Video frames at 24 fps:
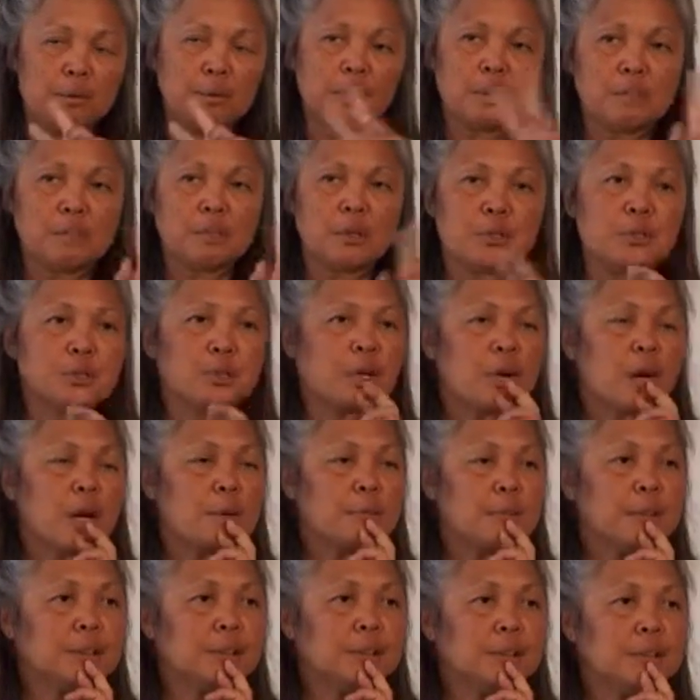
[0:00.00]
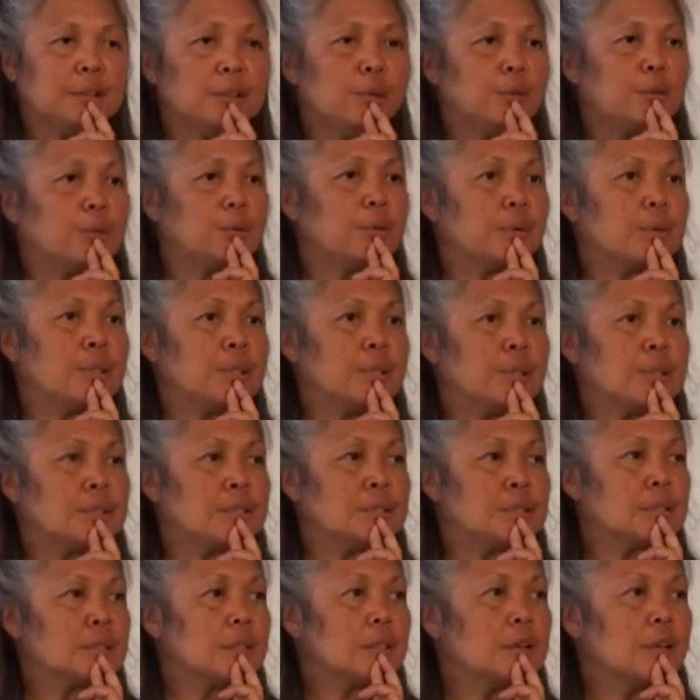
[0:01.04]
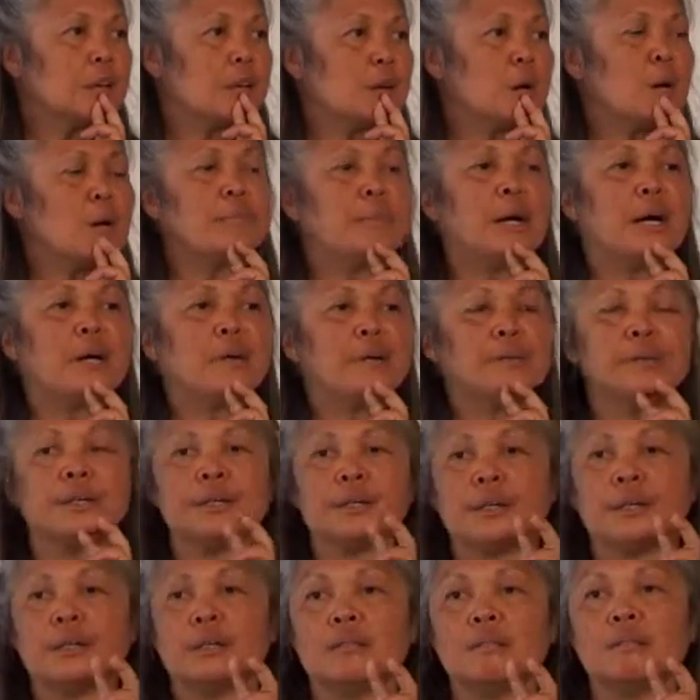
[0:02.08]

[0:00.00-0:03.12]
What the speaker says: the most commonly known one is about